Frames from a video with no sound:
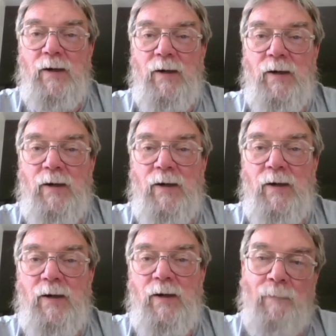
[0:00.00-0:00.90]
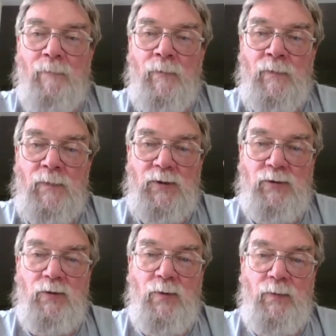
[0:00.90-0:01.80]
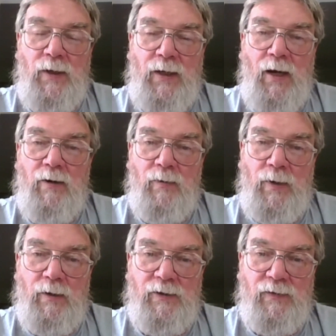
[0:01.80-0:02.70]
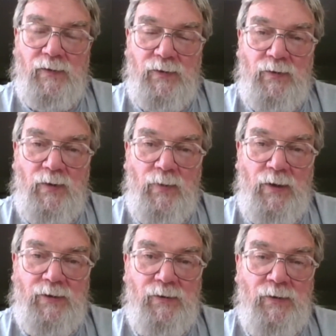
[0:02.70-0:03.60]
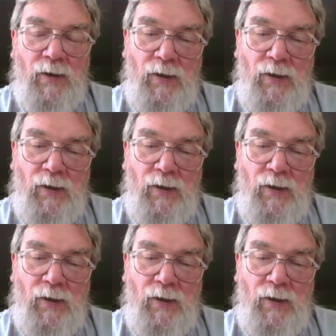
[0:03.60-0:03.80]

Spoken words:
that are in the carrier bearings for a screw compressor